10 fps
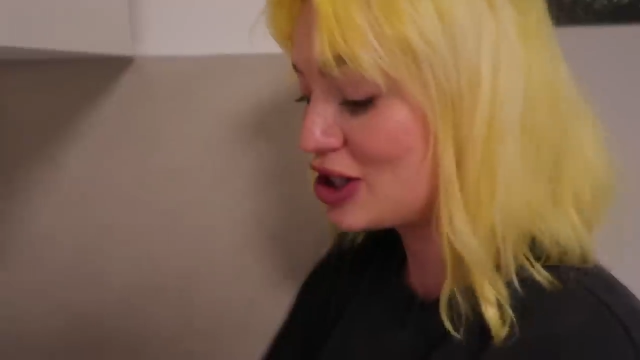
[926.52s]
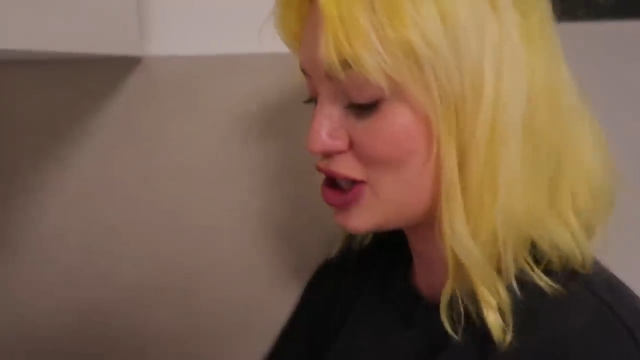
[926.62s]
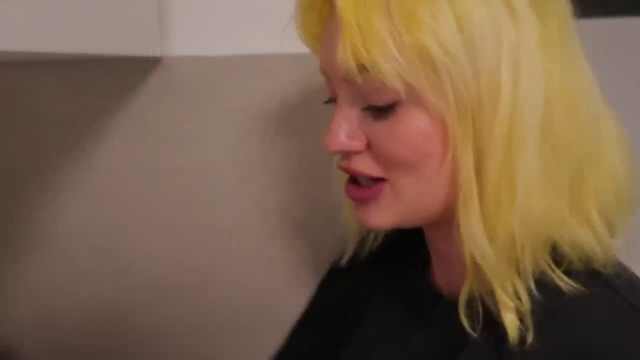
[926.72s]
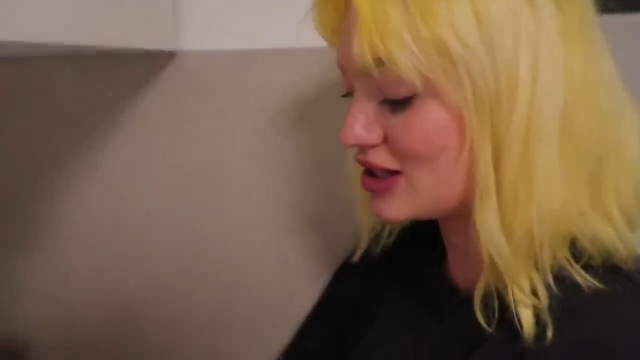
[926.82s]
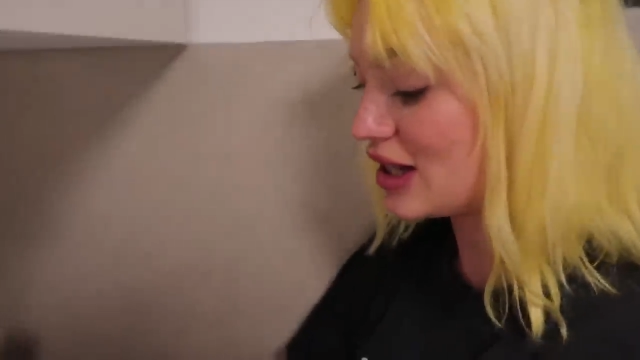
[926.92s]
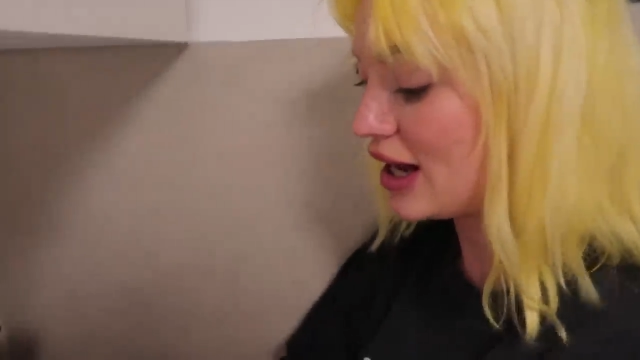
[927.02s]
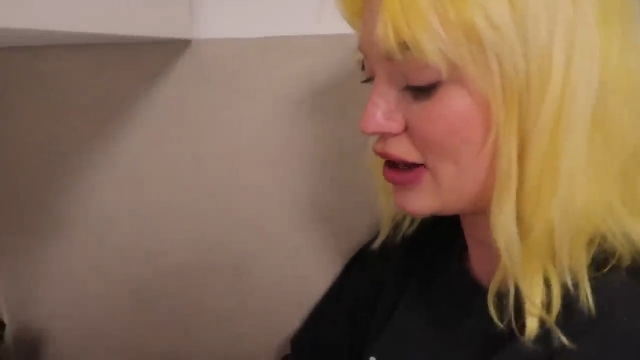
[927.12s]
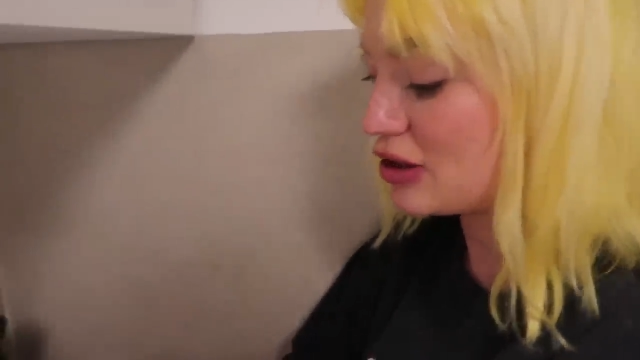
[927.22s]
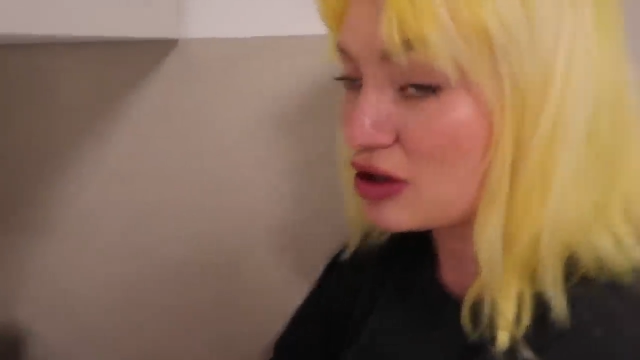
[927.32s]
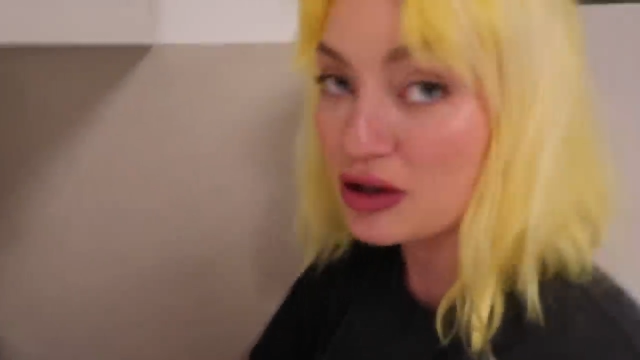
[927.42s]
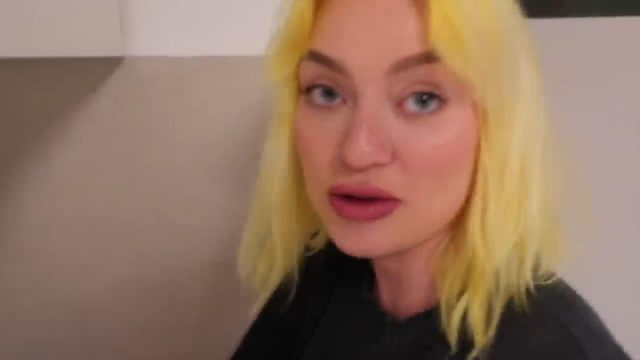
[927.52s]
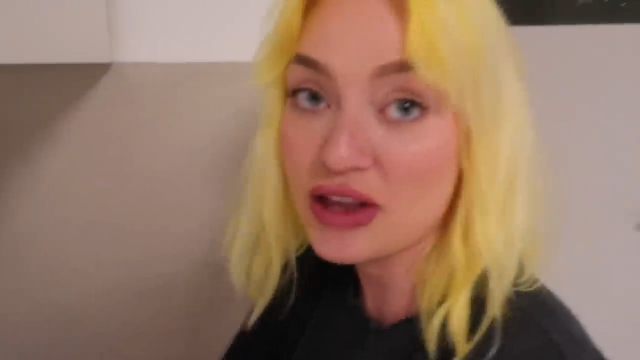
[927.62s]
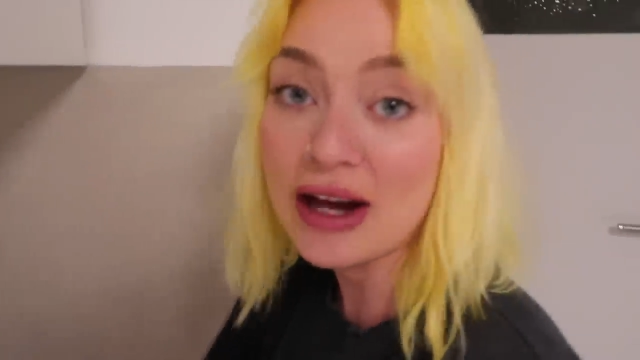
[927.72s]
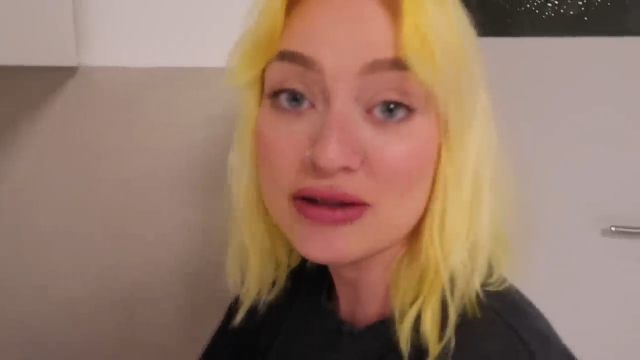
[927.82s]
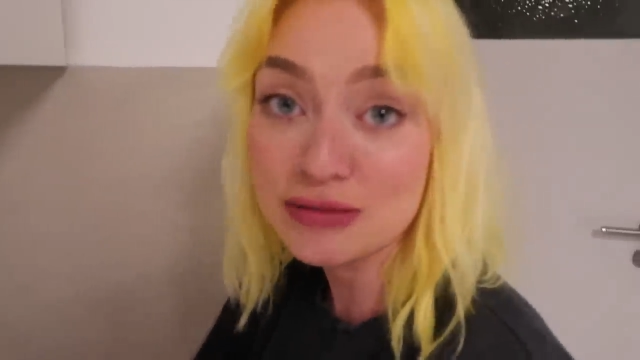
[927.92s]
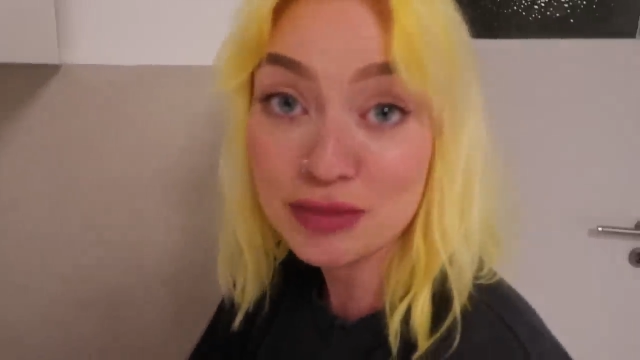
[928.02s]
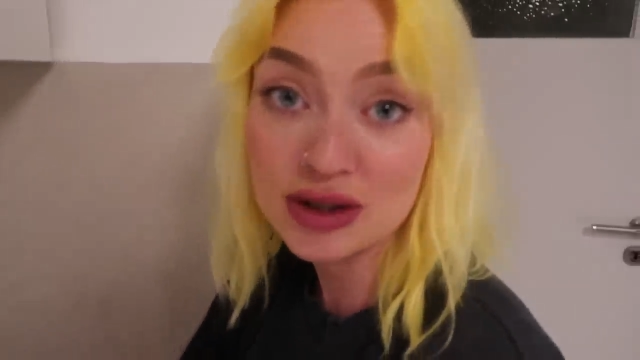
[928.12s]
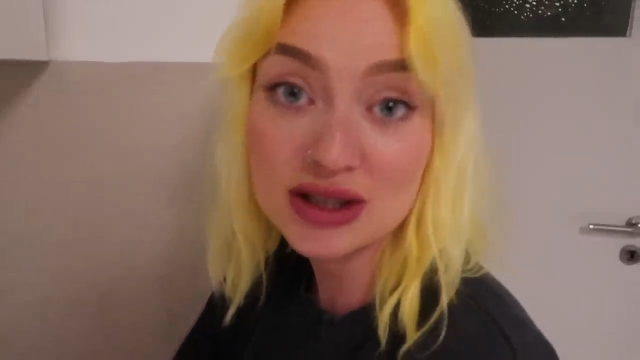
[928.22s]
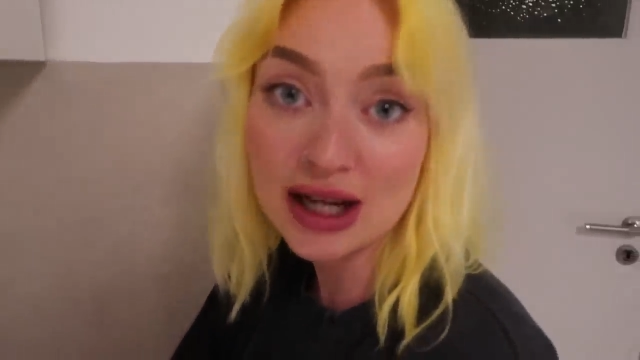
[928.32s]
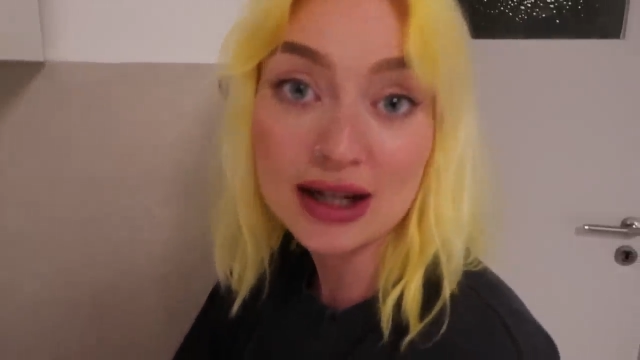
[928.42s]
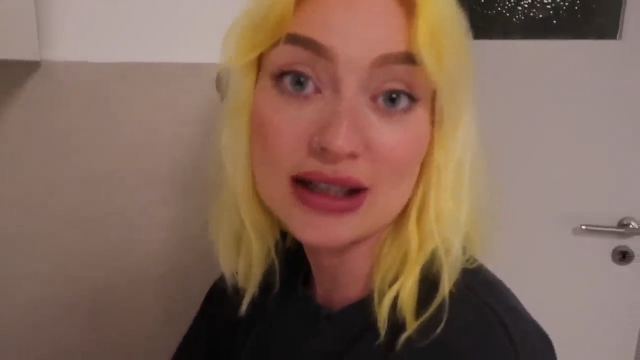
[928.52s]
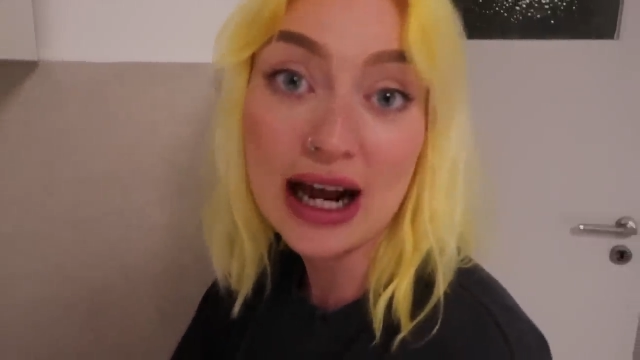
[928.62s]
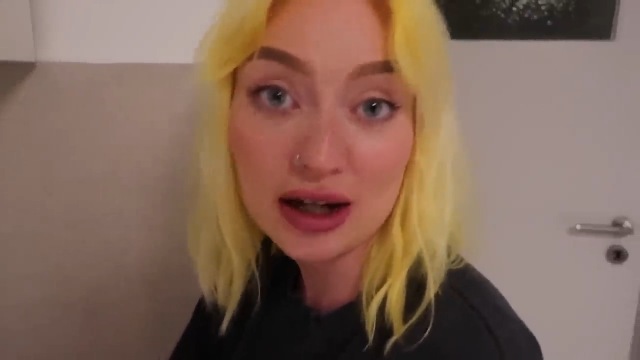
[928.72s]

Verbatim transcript: which is like 1000%